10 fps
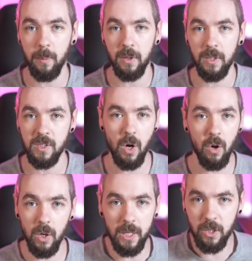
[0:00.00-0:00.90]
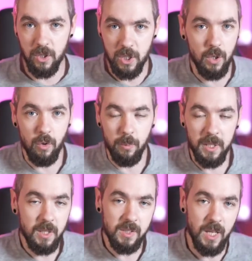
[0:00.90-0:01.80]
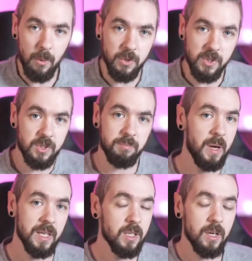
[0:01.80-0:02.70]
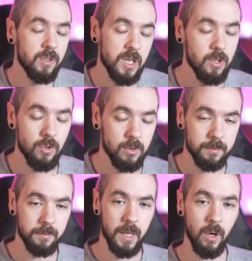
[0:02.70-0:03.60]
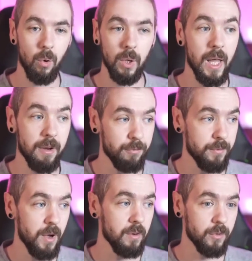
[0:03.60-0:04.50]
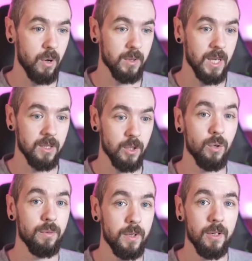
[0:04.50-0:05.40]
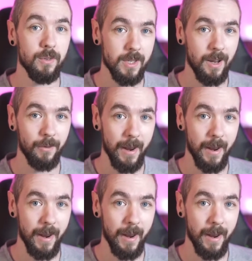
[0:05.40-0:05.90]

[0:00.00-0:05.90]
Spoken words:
about. That's all I could do, because that was my entire schedule. My whole life revolved around getting 2 videos out